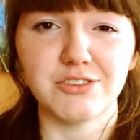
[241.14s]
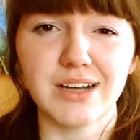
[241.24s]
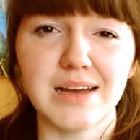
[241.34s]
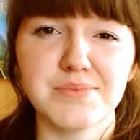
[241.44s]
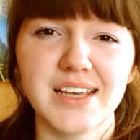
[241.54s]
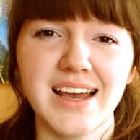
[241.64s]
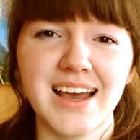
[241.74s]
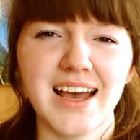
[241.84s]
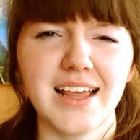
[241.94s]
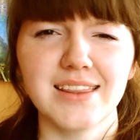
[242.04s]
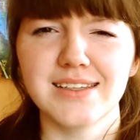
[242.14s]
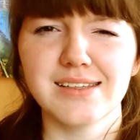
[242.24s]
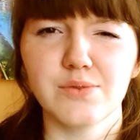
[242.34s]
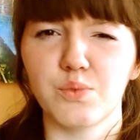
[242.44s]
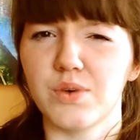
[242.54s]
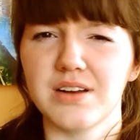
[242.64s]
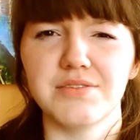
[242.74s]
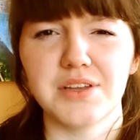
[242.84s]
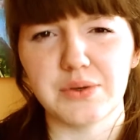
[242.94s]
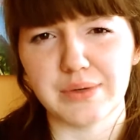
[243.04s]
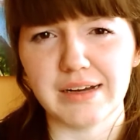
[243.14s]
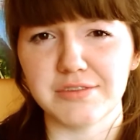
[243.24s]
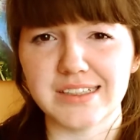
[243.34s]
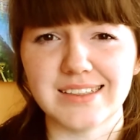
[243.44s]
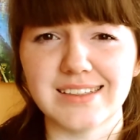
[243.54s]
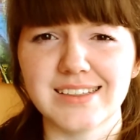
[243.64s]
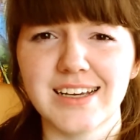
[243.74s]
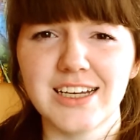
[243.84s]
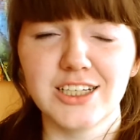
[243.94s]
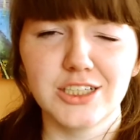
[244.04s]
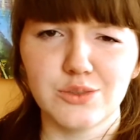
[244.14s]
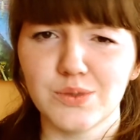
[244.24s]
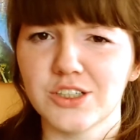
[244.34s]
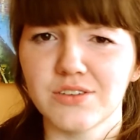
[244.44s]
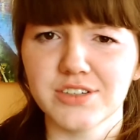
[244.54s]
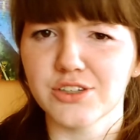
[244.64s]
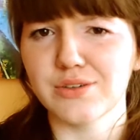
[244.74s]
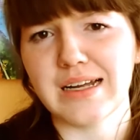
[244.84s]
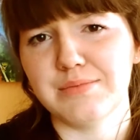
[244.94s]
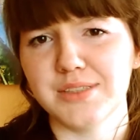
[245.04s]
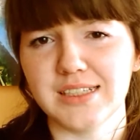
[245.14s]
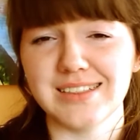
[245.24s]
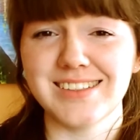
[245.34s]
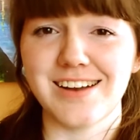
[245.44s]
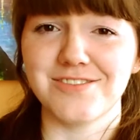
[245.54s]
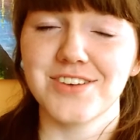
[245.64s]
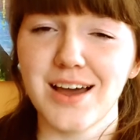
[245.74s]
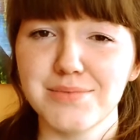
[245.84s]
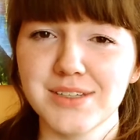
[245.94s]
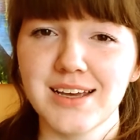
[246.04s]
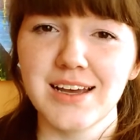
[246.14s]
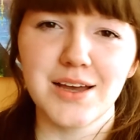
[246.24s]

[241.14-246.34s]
grams. And this is one of the great reasons to switch over to grams instead of cups.